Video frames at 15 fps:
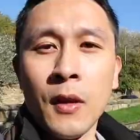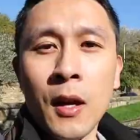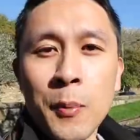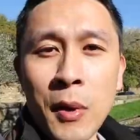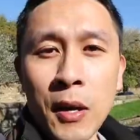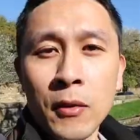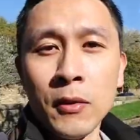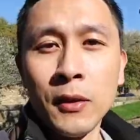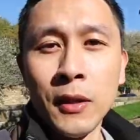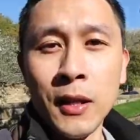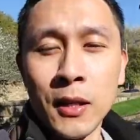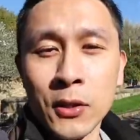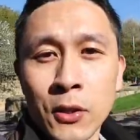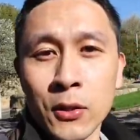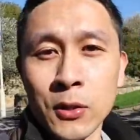
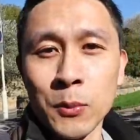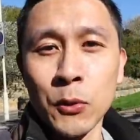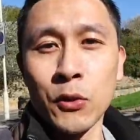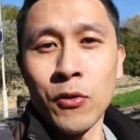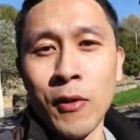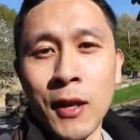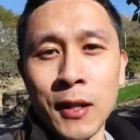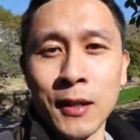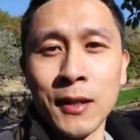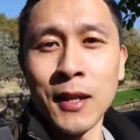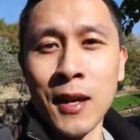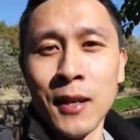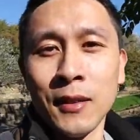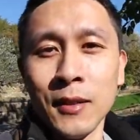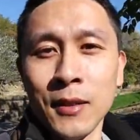Apparently it's got some great
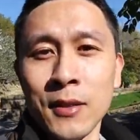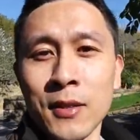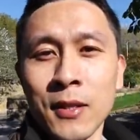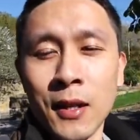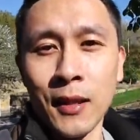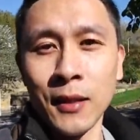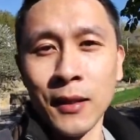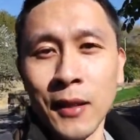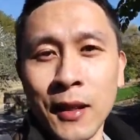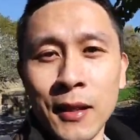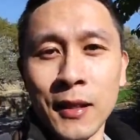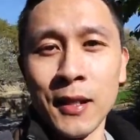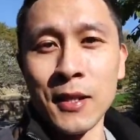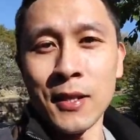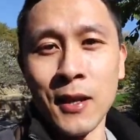gardens and a
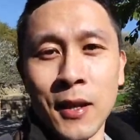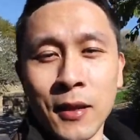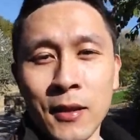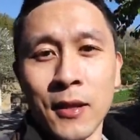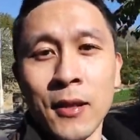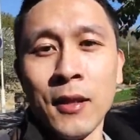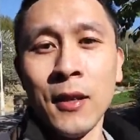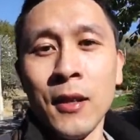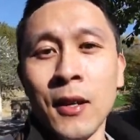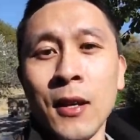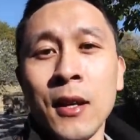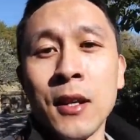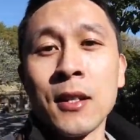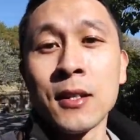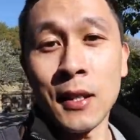lake inside,
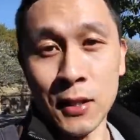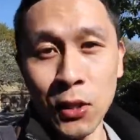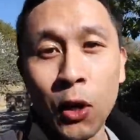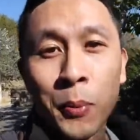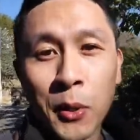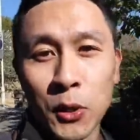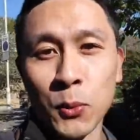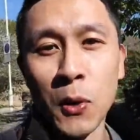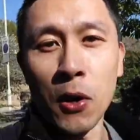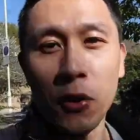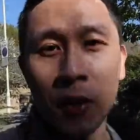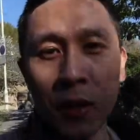so let's hope it's worth